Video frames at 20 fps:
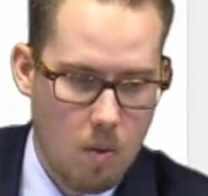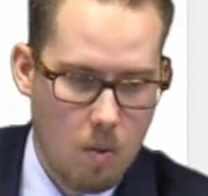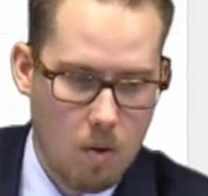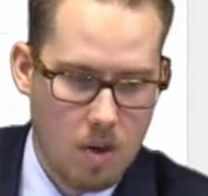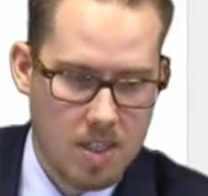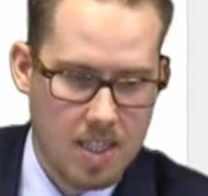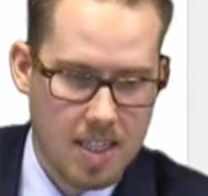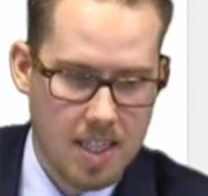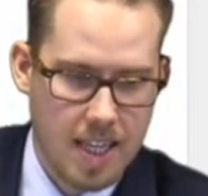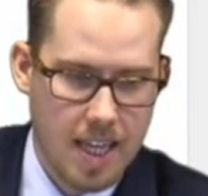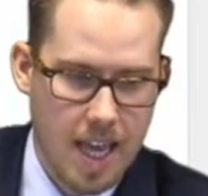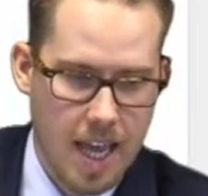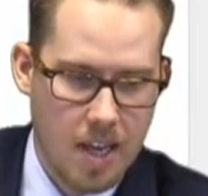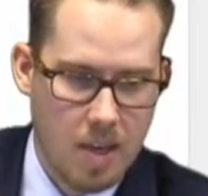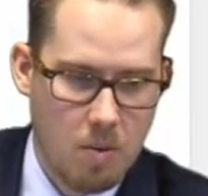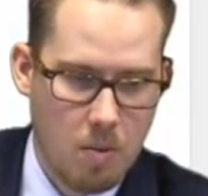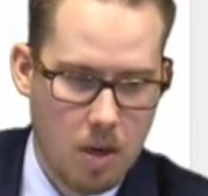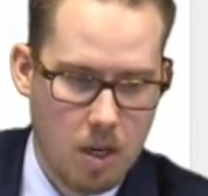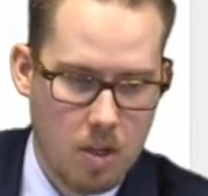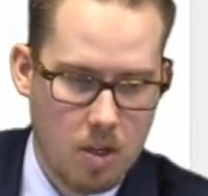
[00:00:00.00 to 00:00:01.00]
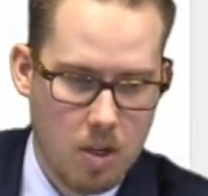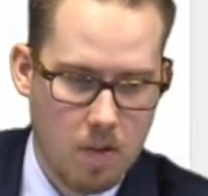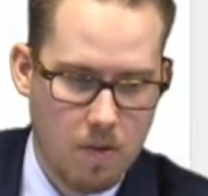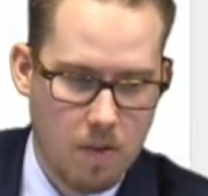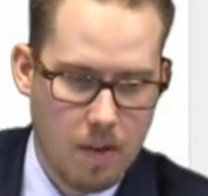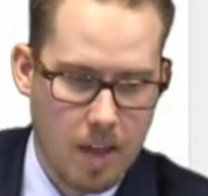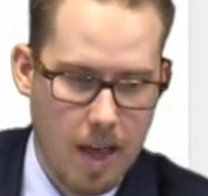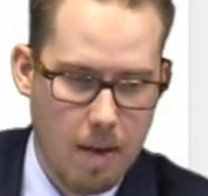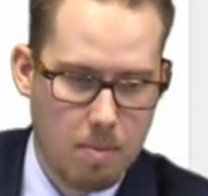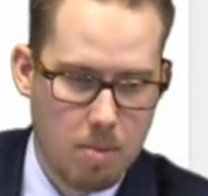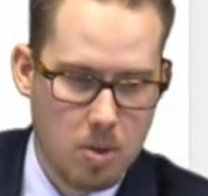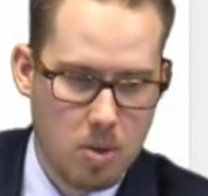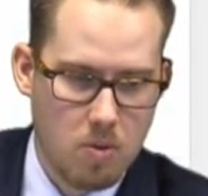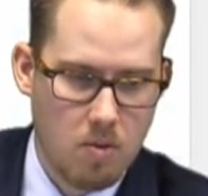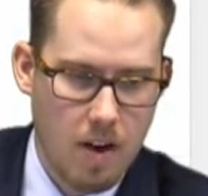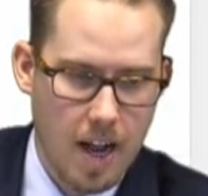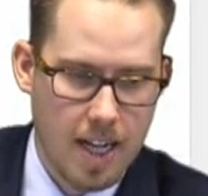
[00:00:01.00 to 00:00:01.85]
Once again, you want to look for that blue